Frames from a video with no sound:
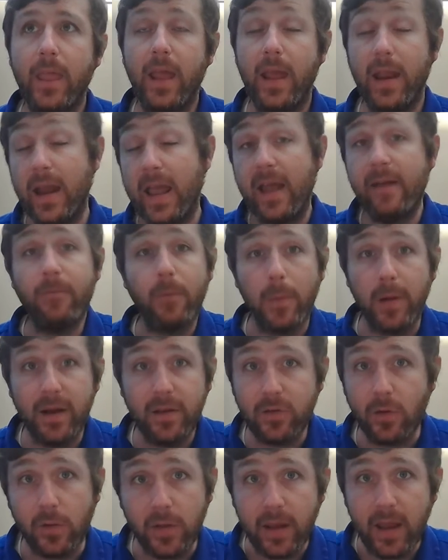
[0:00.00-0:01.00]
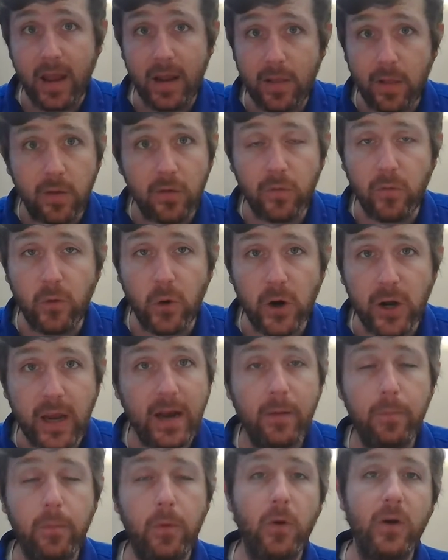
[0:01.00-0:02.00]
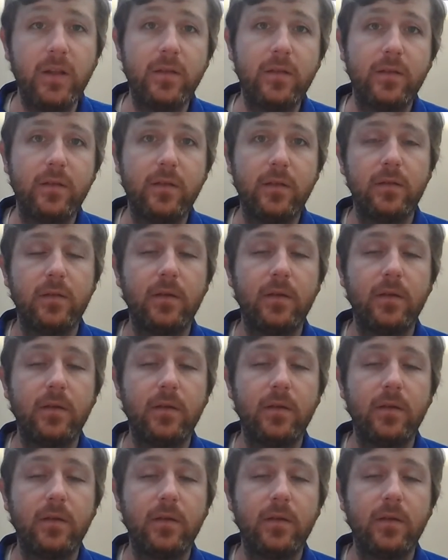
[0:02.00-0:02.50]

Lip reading: And everybody's only getting those 4 data points.